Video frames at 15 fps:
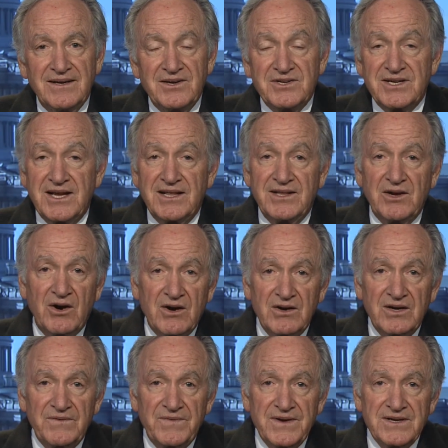saying the
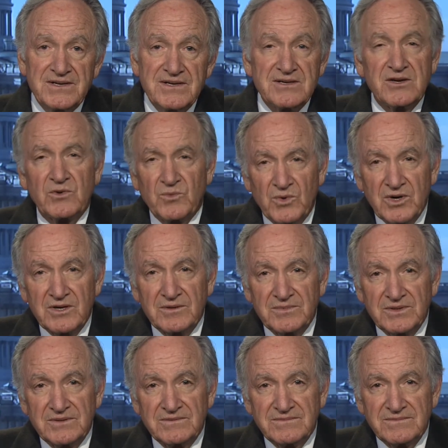RFS is
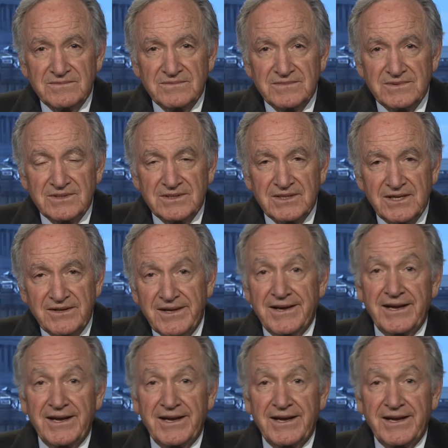unworkable, that